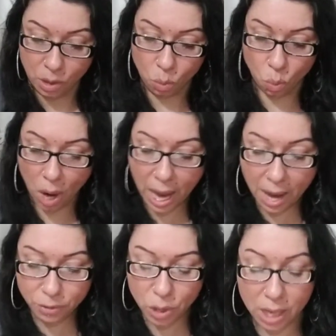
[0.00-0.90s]
Why have
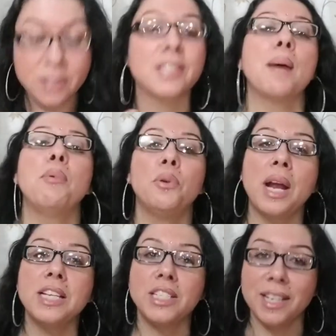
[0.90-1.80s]
you not...
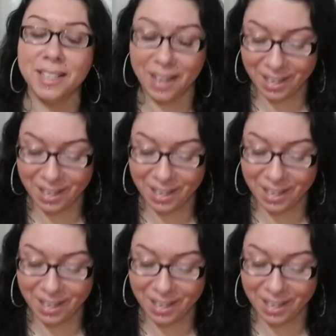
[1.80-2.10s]
Separation.